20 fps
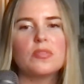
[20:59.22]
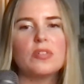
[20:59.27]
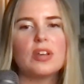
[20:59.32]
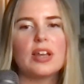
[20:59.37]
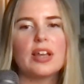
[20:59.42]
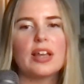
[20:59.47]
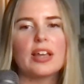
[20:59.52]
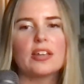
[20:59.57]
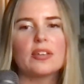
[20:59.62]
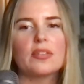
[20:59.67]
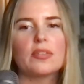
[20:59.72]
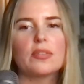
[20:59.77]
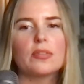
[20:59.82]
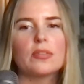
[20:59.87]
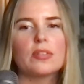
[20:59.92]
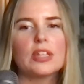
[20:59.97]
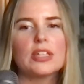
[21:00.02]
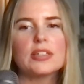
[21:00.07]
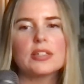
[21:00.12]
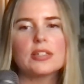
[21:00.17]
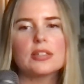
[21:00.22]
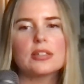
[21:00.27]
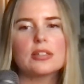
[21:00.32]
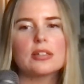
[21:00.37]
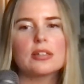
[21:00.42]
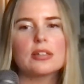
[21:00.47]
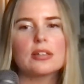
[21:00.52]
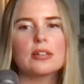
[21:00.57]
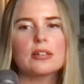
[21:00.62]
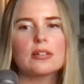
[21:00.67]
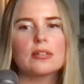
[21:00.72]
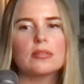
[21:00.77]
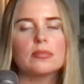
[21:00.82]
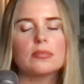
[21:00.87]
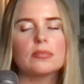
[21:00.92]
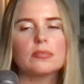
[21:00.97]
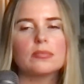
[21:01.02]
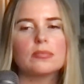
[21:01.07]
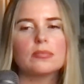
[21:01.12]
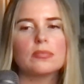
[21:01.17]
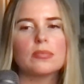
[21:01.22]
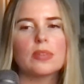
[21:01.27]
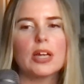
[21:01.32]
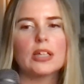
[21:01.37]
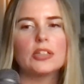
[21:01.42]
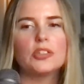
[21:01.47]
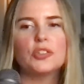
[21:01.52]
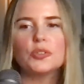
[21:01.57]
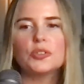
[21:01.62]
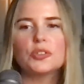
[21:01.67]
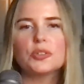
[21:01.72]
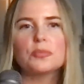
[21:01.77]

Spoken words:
like this. I do some